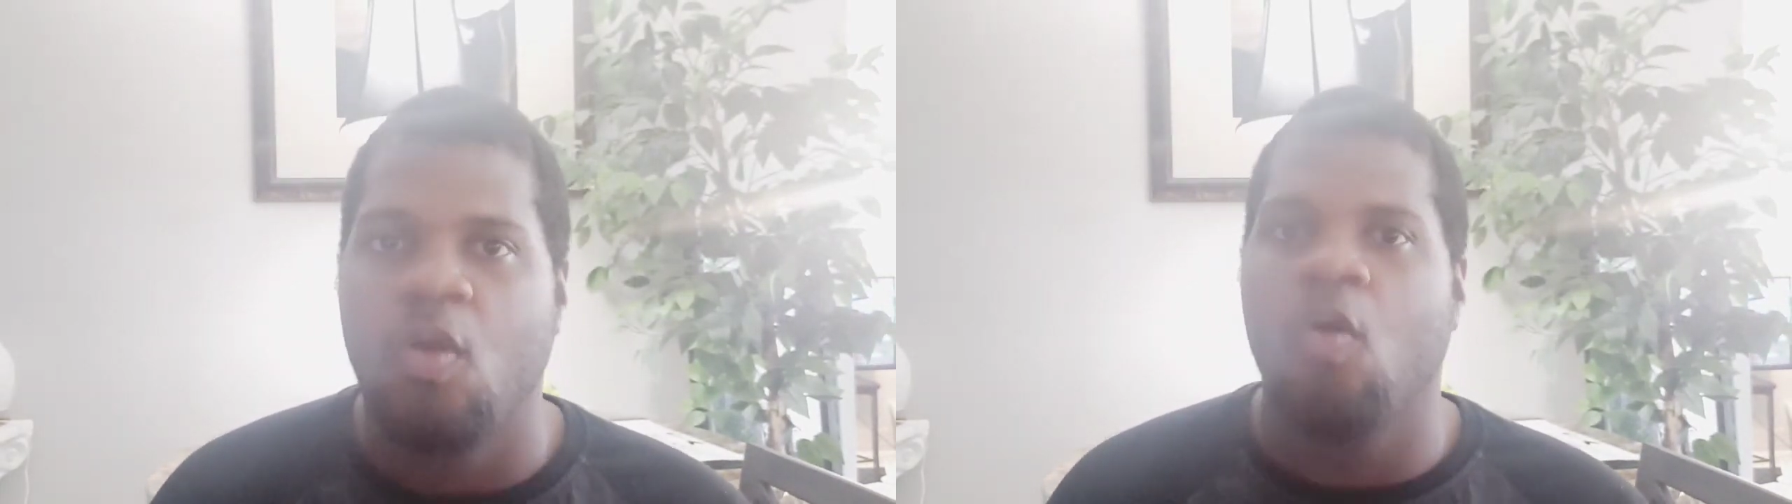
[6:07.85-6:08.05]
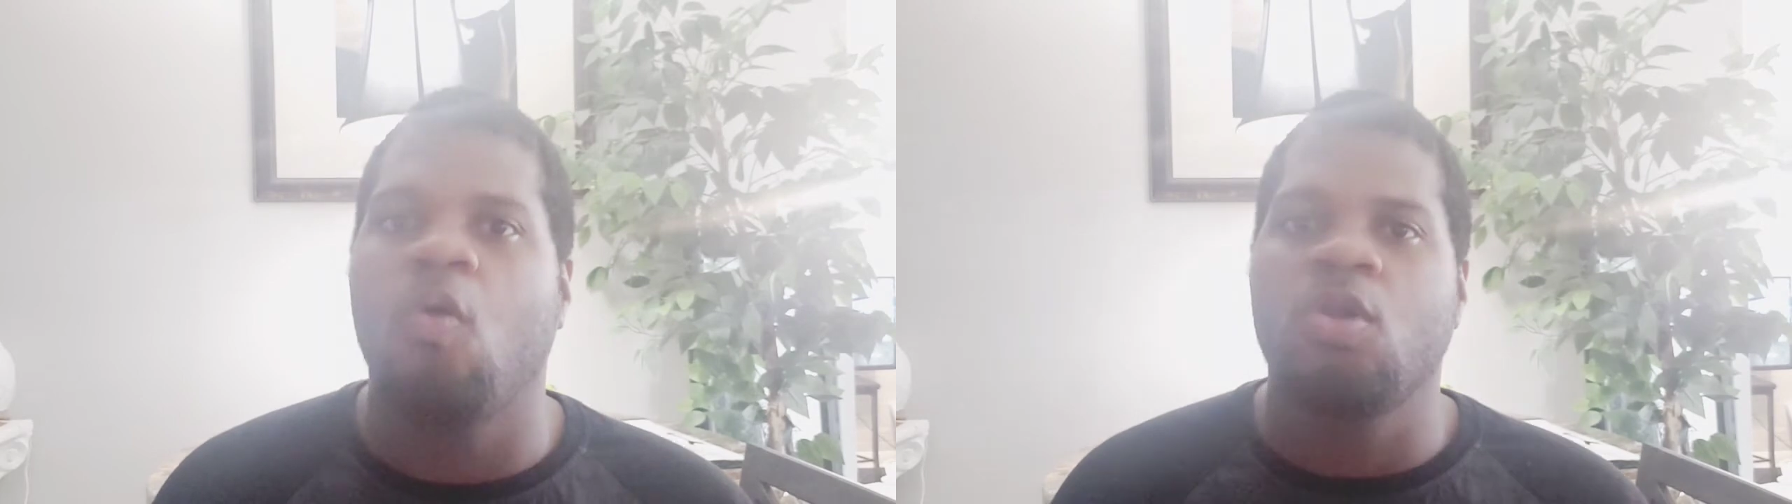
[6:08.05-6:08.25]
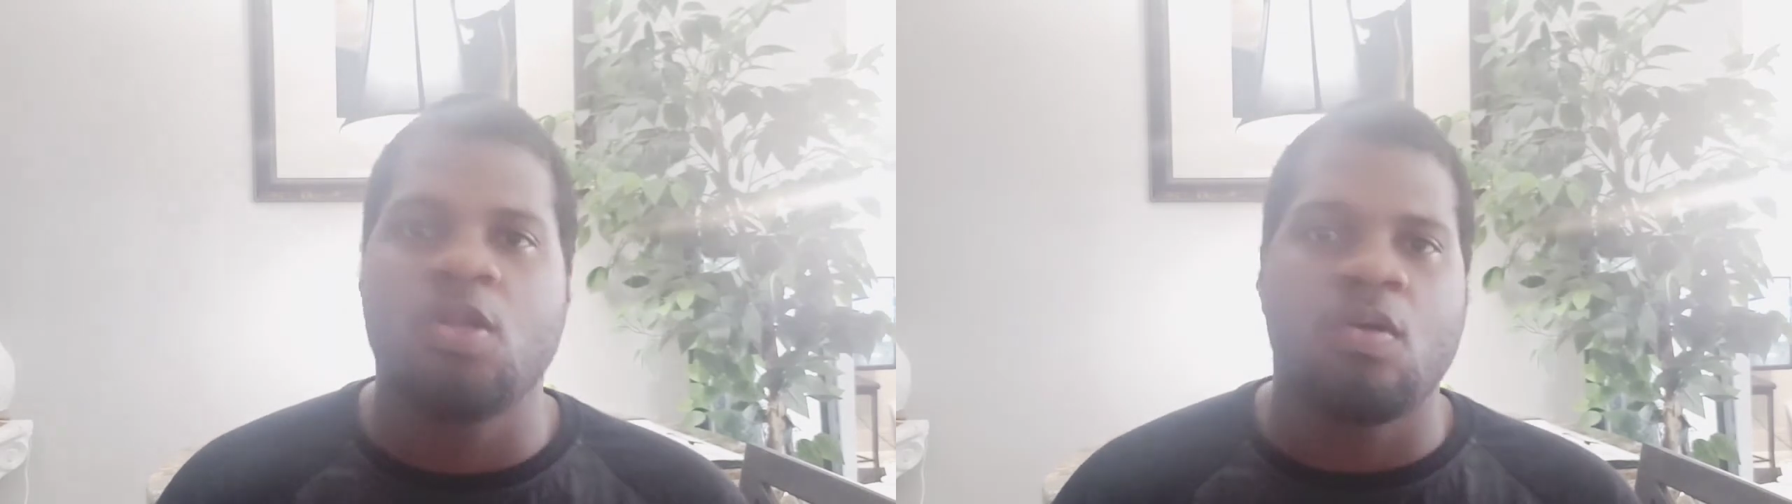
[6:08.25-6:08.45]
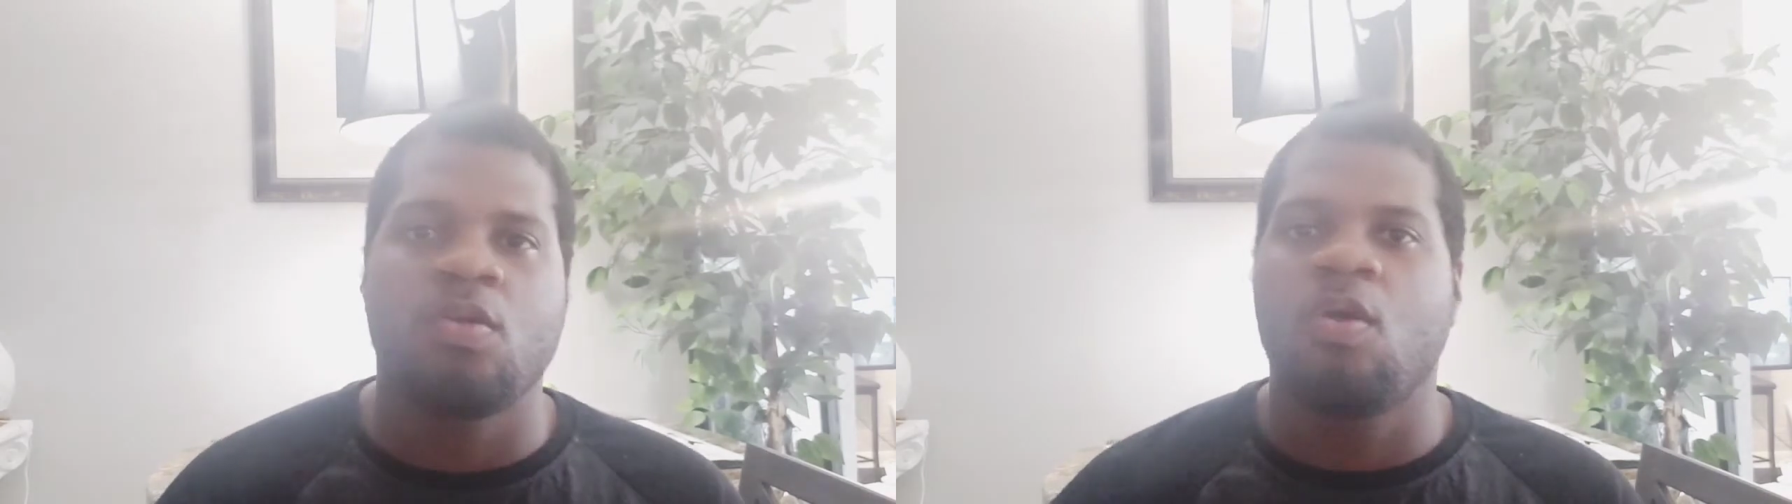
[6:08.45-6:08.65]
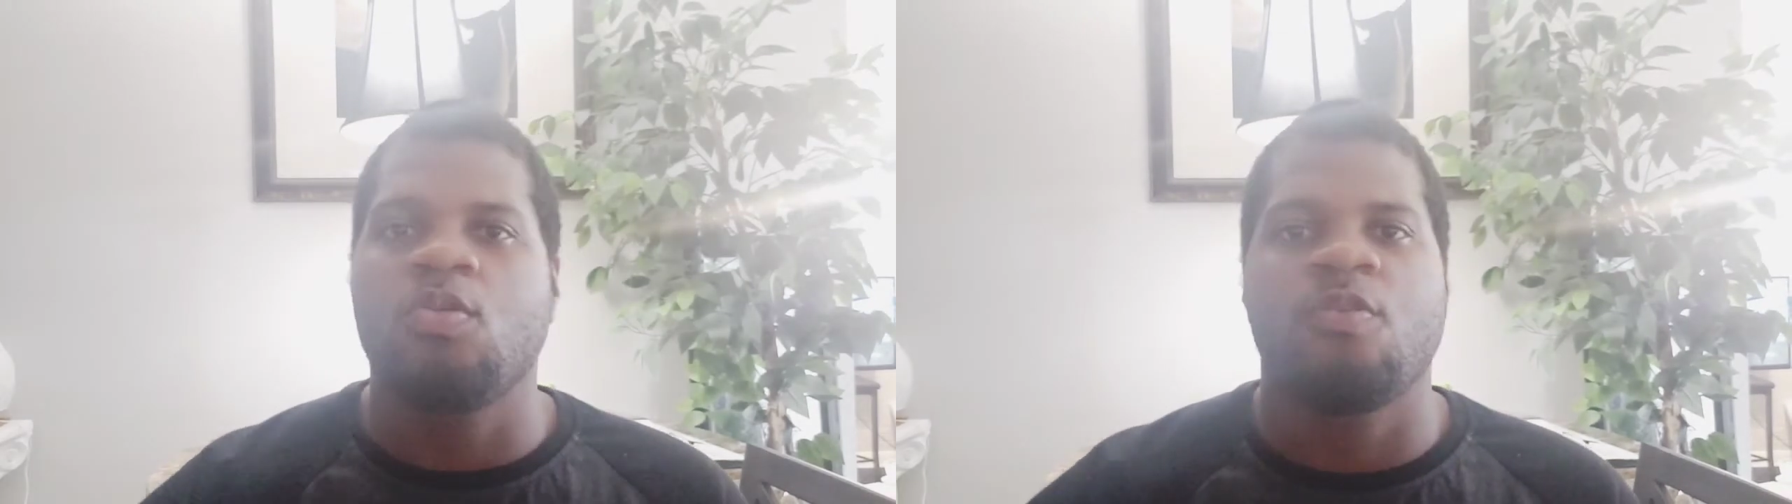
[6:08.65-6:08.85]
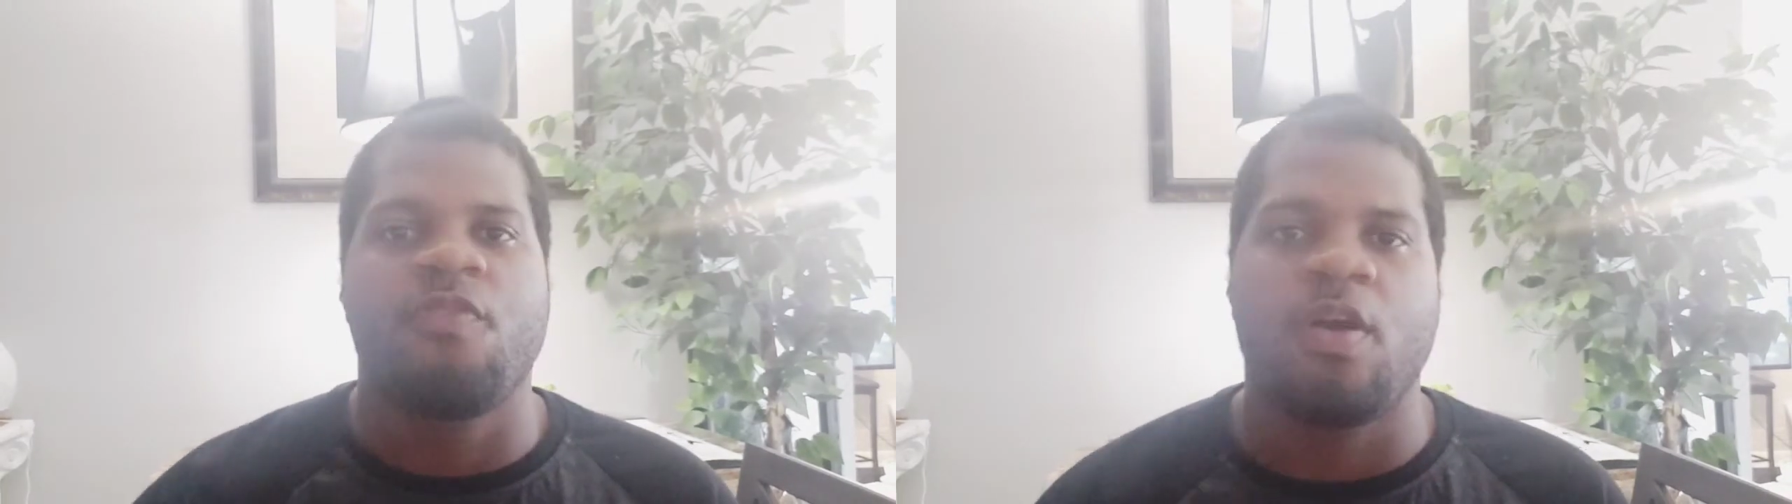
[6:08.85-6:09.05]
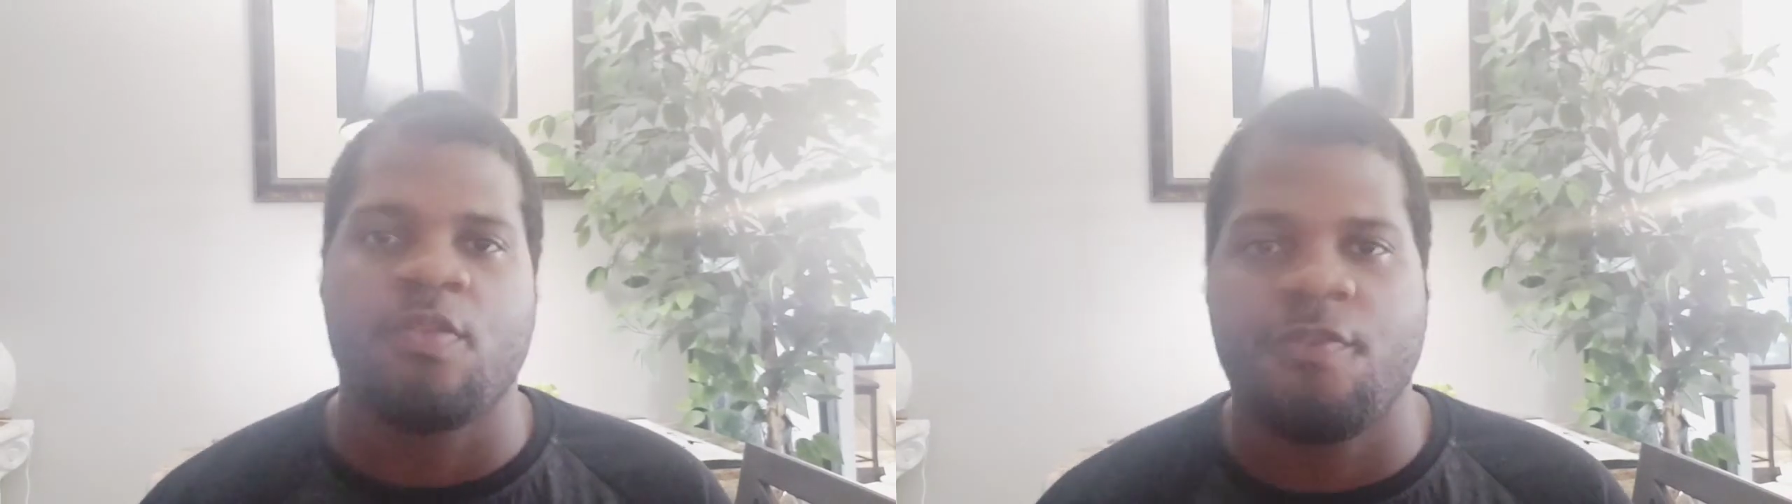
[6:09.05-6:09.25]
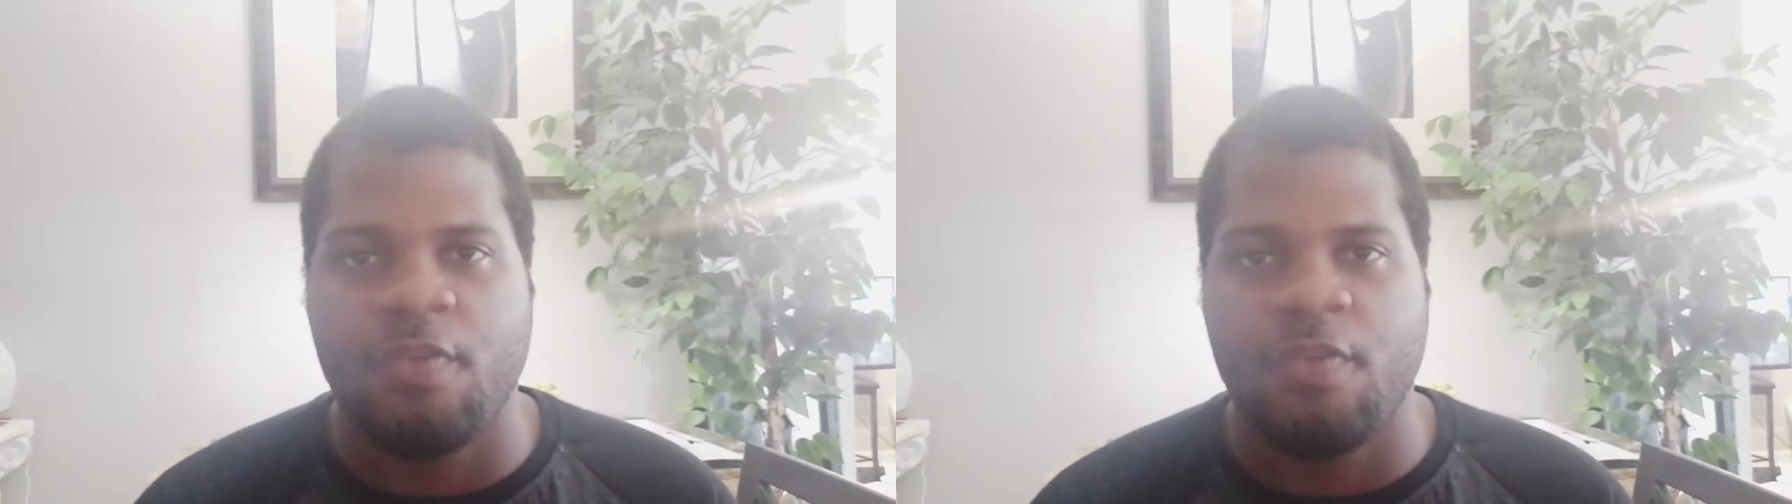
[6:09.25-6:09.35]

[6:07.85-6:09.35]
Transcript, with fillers: or you don't know your father